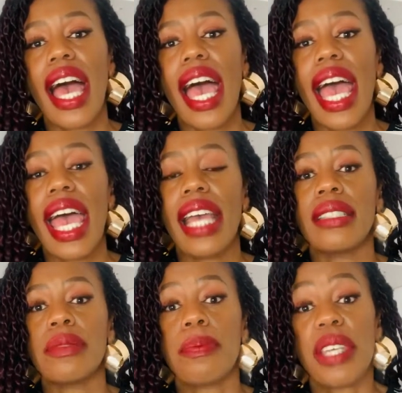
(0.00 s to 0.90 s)

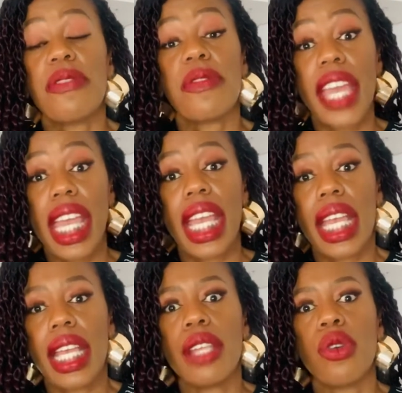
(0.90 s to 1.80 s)
and be fair
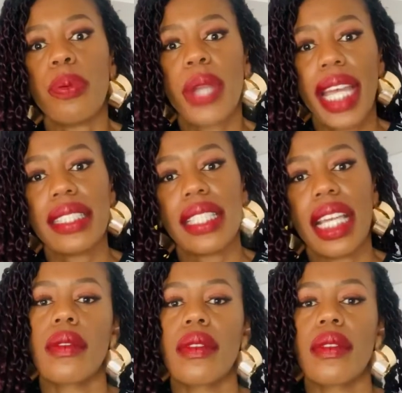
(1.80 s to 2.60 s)
in your pricing.